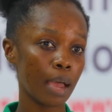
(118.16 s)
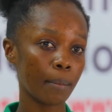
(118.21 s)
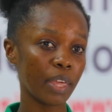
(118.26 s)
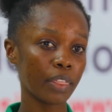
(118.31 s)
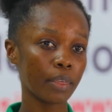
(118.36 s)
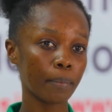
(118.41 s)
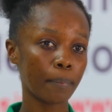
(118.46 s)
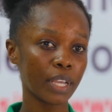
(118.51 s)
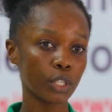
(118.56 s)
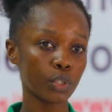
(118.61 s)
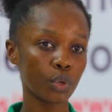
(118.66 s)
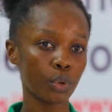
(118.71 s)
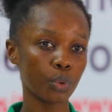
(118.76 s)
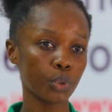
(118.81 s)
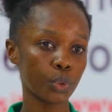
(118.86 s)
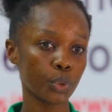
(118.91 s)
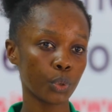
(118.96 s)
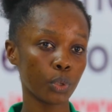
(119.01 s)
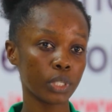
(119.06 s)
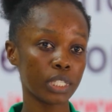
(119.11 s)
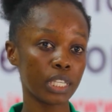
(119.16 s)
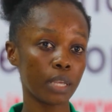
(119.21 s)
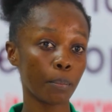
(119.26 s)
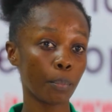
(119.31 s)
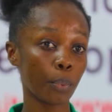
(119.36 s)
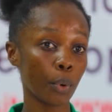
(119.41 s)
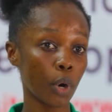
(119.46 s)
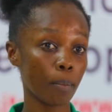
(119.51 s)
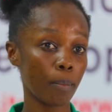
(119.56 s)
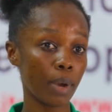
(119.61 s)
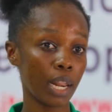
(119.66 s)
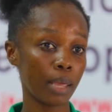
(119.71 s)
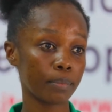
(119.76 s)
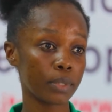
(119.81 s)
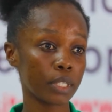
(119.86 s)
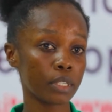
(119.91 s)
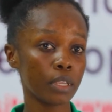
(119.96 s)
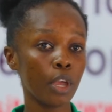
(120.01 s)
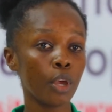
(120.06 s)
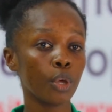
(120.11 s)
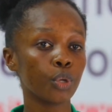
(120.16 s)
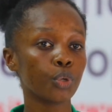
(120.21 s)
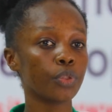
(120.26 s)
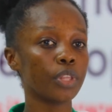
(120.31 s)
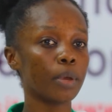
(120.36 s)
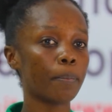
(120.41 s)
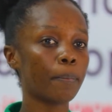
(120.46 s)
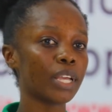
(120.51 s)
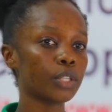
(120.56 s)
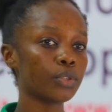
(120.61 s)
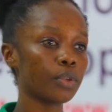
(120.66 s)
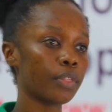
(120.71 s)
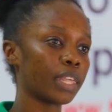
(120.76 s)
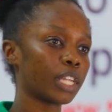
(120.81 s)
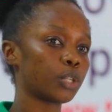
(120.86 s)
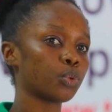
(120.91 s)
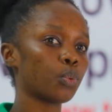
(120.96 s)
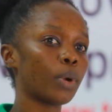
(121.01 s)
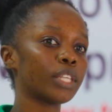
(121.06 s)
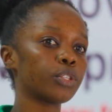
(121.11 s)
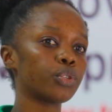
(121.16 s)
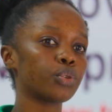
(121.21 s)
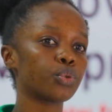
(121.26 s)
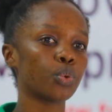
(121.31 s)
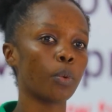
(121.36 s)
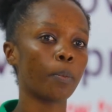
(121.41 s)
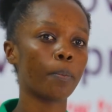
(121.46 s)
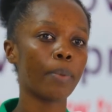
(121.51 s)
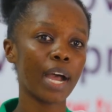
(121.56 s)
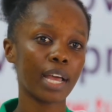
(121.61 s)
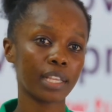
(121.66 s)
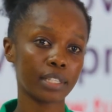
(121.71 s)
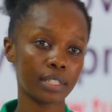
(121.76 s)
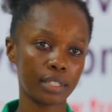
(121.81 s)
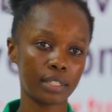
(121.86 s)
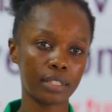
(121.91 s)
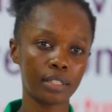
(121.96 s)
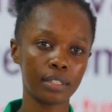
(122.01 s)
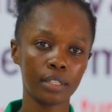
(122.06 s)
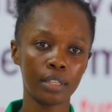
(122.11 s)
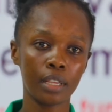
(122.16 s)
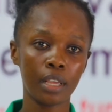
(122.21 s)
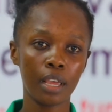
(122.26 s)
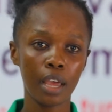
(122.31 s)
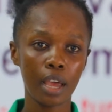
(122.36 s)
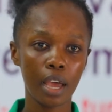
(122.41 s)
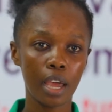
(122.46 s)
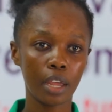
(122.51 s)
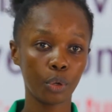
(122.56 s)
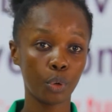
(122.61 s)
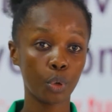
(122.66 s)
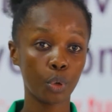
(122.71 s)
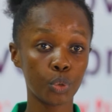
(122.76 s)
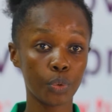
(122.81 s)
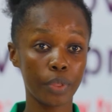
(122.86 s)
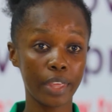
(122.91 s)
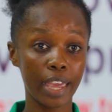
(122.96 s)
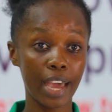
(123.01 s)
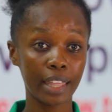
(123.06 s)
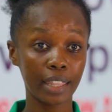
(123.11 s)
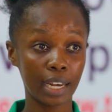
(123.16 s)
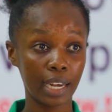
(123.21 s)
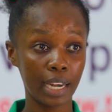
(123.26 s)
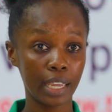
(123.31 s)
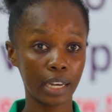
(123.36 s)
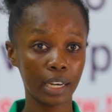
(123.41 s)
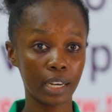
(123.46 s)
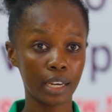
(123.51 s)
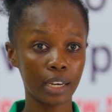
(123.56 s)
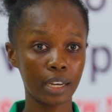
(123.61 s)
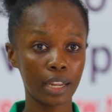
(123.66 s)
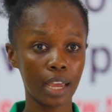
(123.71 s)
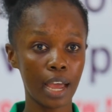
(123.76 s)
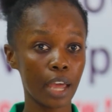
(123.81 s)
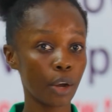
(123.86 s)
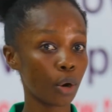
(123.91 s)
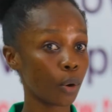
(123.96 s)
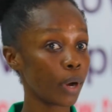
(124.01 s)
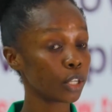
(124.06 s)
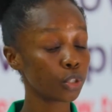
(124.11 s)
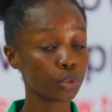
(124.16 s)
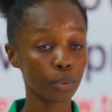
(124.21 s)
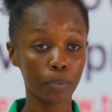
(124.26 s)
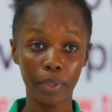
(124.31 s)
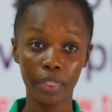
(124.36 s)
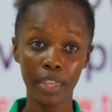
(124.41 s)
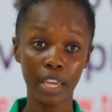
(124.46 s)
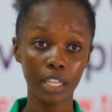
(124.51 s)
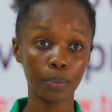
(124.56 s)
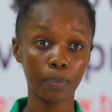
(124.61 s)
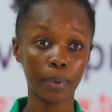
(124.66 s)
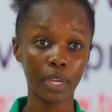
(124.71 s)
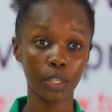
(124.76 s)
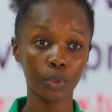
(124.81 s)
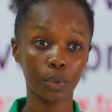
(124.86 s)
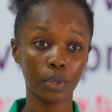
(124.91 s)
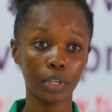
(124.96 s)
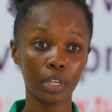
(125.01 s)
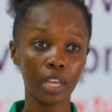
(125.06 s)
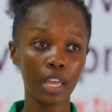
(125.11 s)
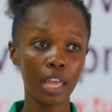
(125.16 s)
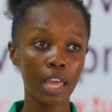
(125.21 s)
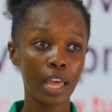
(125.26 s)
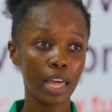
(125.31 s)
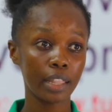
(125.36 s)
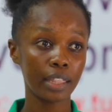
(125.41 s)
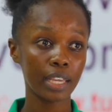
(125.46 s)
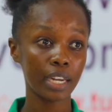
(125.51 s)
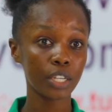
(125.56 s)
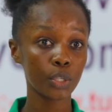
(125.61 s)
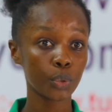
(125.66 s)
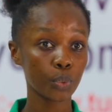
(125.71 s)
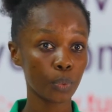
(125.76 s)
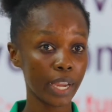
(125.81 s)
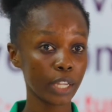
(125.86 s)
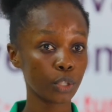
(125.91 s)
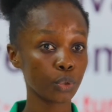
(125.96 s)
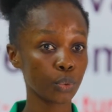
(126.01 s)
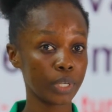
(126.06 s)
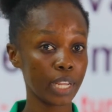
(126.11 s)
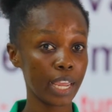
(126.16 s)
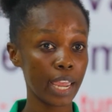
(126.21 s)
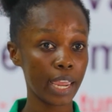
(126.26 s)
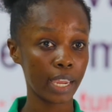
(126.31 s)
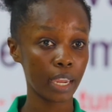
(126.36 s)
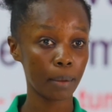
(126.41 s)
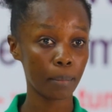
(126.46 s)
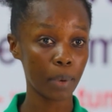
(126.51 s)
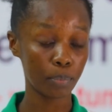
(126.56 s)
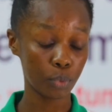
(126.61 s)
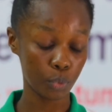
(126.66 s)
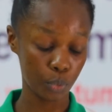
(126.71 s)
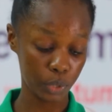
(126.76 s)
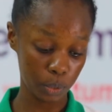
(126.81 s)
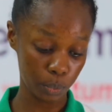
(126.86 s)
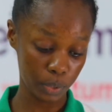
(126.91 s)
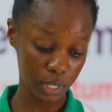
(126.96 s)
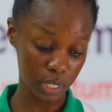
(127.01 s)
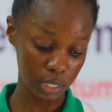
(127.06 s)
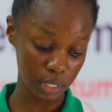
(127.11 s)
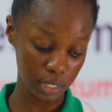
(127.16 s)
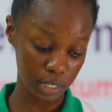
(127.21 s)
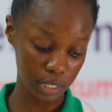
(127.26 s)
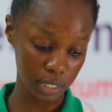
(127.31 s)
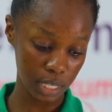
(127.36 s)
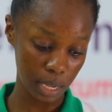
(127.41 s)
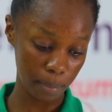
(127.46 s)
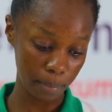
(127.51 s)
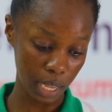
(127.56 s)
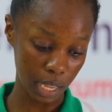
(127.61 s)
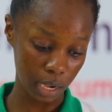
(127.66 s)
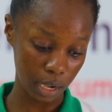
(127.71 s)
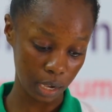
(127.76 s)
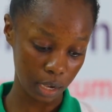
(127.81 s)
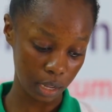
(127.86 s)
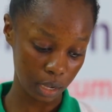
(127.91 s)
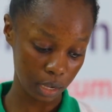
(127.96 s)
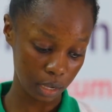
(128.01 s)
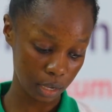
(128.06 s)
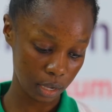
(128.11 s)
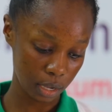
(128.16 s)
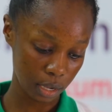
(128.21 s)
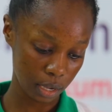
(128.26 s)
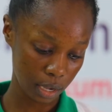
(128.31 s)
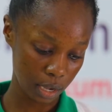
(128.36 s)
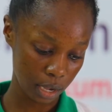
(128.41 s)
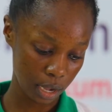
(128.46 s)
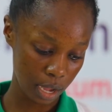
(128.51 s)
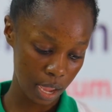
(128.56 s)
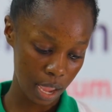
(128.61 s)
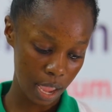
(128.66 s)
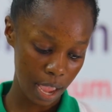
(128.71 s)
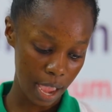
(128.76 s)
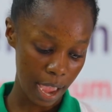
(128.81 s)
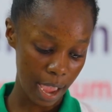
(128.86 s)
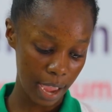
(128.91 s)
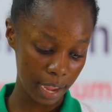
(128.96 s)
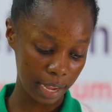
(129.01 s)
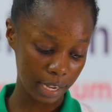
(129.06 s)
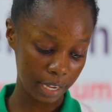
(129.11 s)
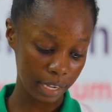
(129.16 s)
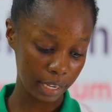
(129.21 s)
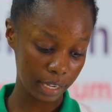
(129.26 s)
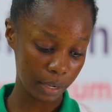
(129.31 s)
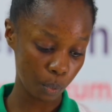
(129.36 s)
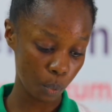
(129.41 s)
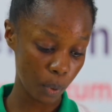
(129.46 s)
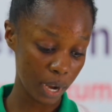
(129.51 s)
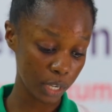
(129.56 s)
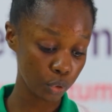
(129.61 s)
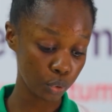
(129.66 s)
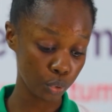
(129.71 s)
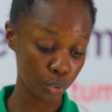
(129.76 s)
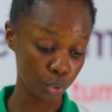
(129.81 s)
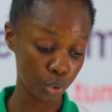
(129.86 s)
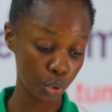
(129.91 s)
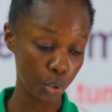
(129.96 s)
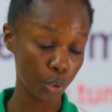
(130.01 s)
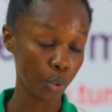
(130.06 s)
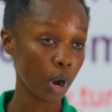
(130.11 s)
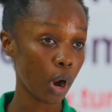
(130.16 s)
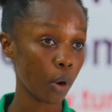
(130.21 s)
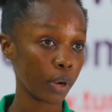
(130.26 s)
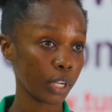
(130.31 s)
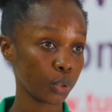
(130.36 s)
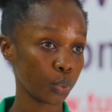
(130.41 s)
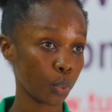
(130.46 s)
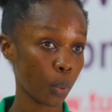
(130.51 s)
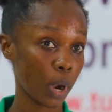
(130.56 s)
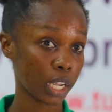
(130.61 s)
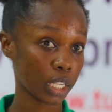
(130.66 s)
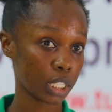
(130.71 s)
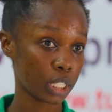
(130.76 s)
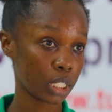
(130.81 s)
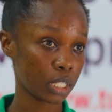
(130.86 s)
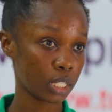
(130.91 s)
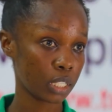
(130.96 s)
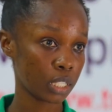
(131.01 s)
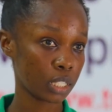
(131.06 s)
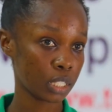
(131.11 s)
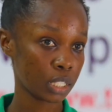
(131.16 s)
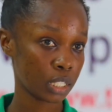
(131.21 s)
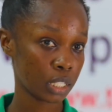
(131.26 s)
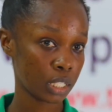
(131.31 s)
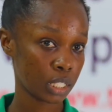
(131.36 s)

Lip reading: the person who is causing problems to the person that wants to pass and the other lane? I don't want to be that person. And that is why today I came up with this system, and I want to show you how it works.